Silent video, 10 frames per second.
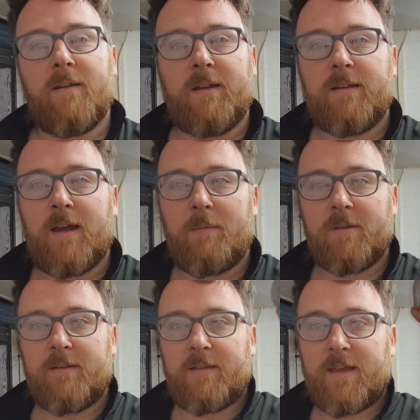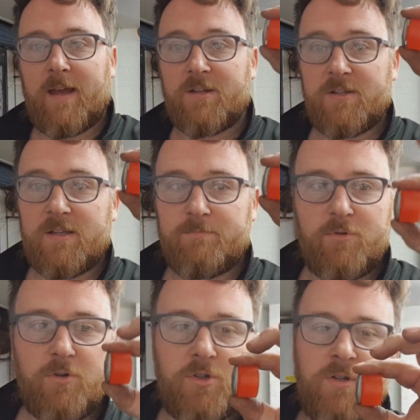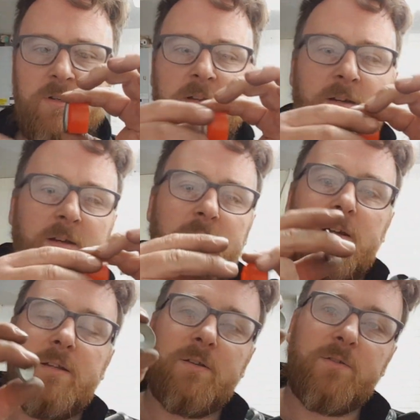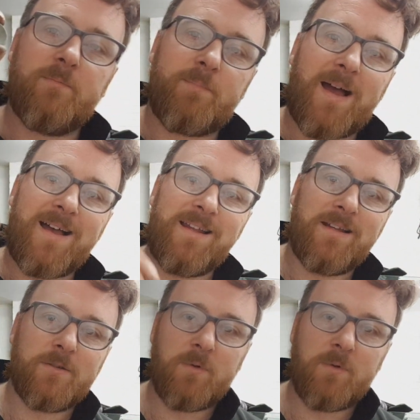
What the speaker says: the right diameter to catch this bush, and it's also padded as